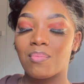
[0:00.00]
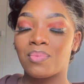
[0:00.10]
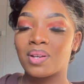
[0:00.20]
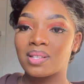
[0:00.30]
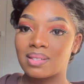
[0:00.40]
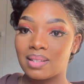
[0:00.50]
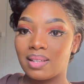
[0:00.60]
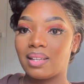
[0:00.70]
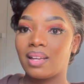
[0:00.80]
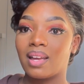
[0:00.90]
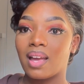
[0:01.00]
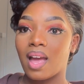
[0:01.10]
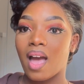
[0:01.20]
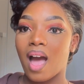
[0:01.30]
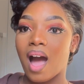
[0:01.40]
Personally,
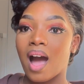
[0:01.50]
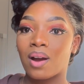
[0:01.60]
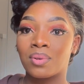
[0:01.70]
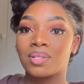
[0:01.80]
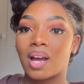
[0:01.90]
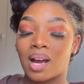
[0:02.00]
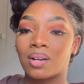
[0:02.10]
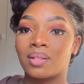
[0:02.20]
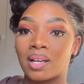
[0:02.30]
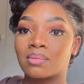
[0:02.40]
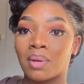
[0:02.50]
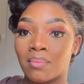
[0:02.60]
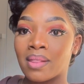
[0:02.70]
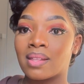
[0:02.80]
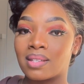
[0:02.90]
I wish I could ask my
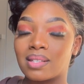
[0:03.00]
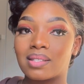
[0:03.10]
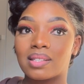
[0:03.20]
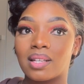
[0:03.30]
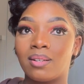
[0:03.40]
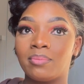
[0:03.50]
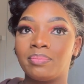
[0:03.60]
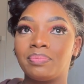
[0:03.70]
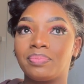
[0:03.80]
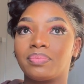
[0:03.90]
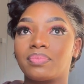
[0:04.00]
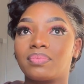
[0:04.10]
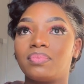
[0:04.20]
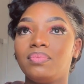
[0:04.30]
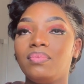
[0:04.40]
mother
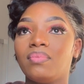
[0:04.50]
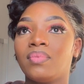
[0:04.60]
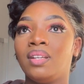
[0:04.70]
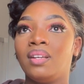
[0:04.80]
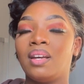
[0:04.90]
this.